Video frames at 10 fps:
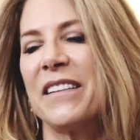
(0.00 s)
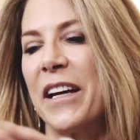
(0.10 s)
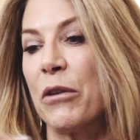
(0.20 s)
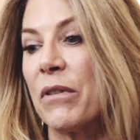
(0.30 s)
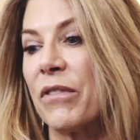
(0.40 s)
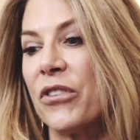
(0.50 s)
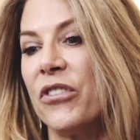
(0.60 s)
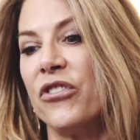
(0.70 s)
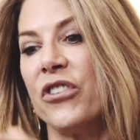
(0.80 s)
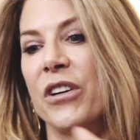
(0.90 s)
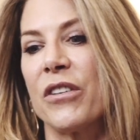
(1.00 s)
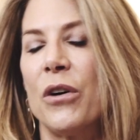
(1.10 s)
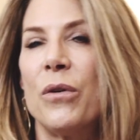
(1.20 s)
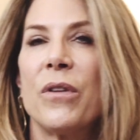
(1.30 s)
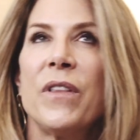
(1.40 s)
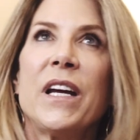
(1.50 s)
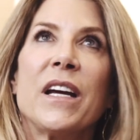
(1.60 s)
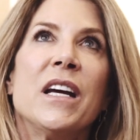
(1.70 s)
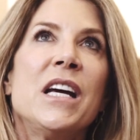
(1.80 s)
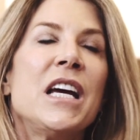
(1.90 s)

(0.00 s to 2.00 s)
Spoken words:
It's like reverse engineer the whole thing.